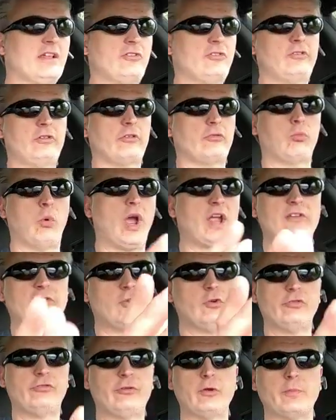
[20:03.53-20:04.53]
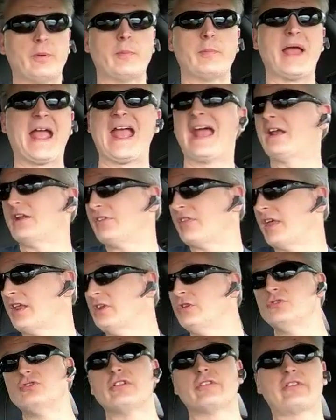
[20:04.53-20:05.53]
it's just way too super bad and that
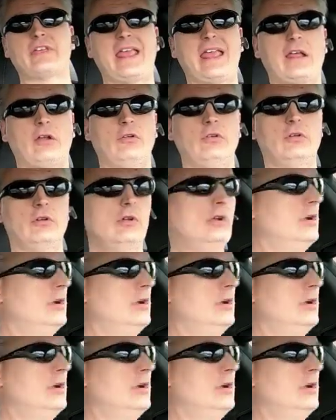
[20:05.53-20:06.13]
you just can't